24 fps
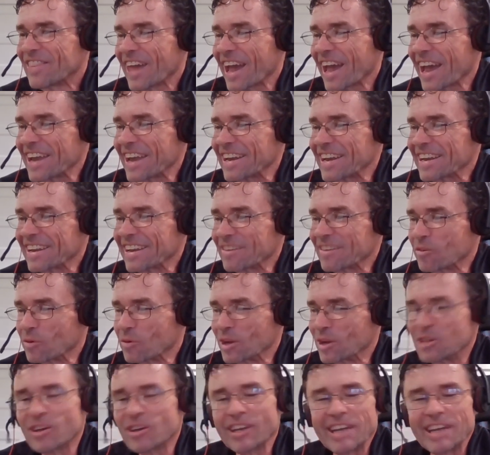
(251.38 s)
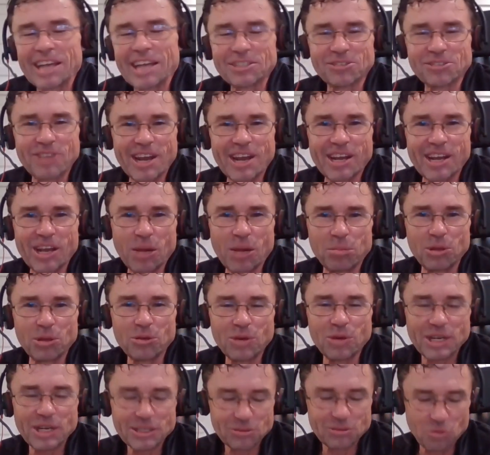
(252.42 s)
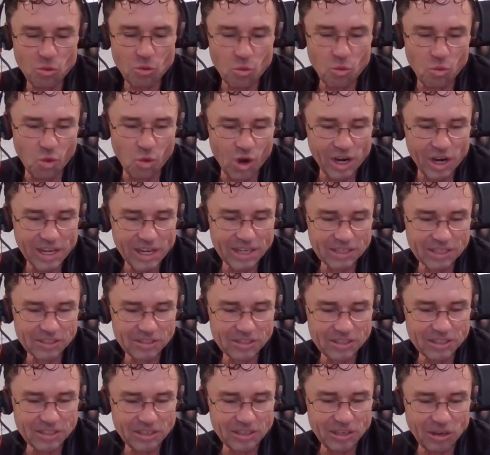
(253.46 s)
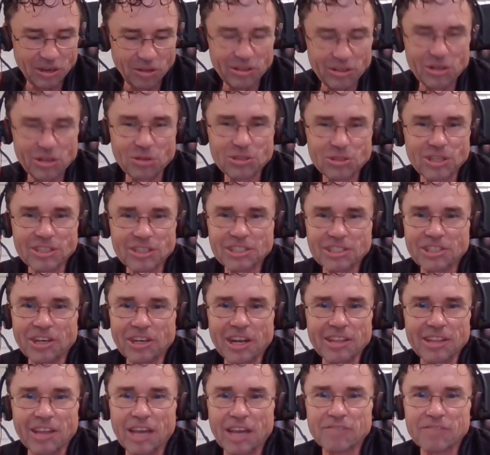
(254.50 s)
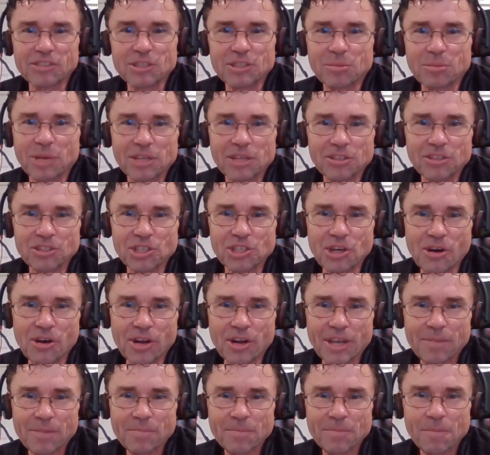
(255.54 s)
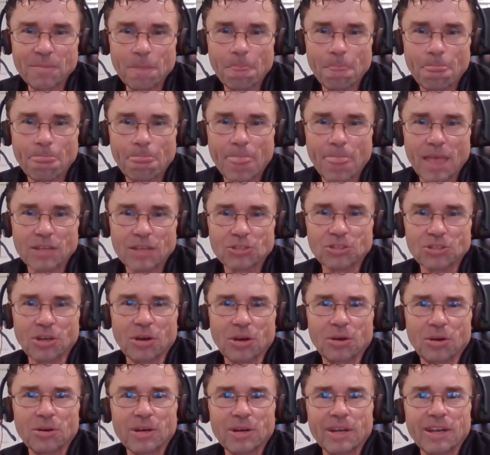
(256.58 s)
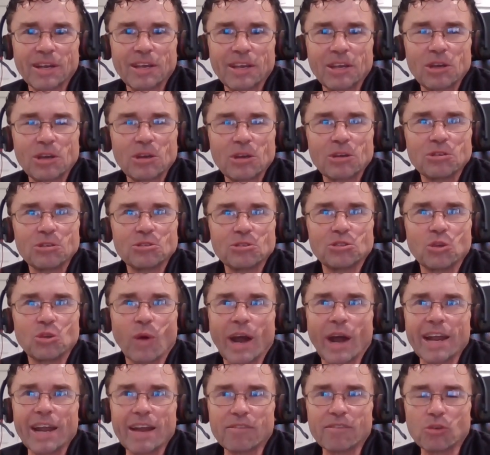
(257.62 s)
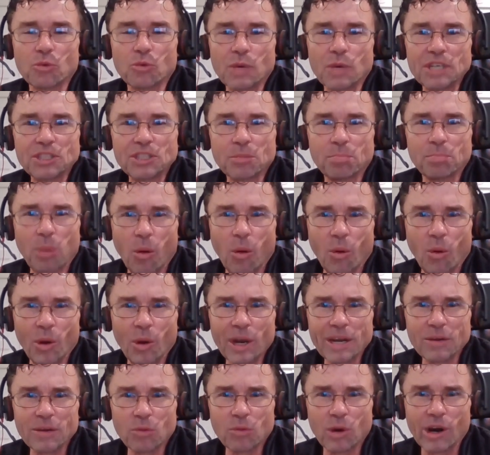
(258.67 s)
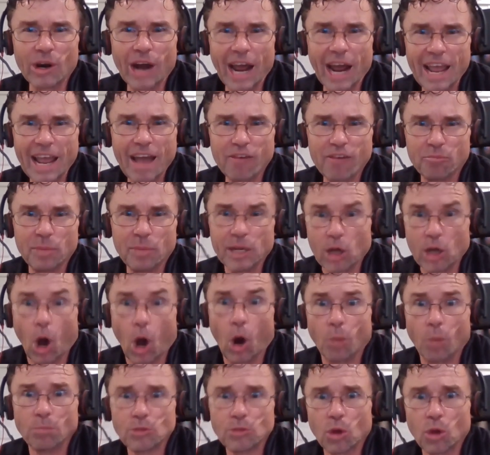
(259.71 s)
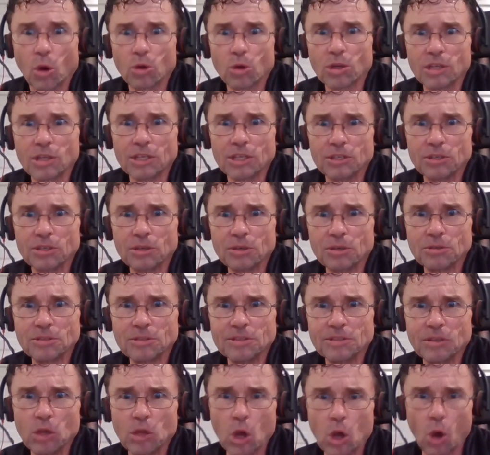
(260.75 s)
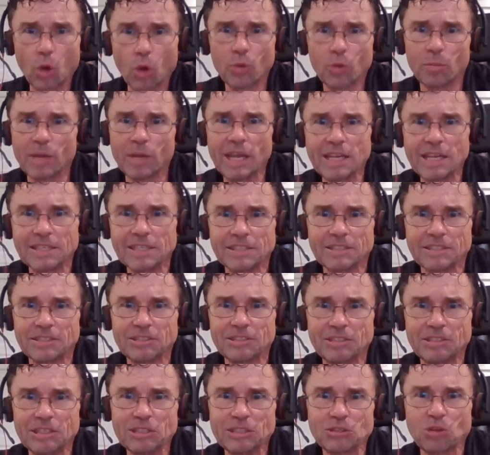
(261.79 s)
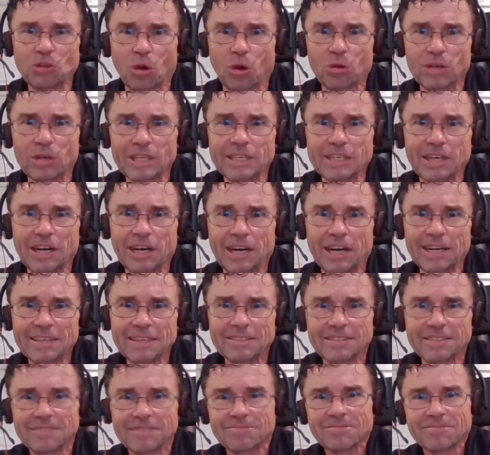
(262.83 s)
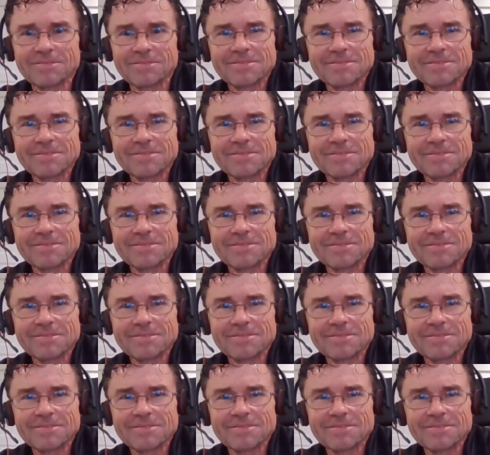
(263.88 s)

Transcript: that well, you can answer that a couple of ways. One is sure. the, you know the old cliche, life is about the journey. Sure. So do I ever reach a point where I have become totally dude and the old me is is totally gone?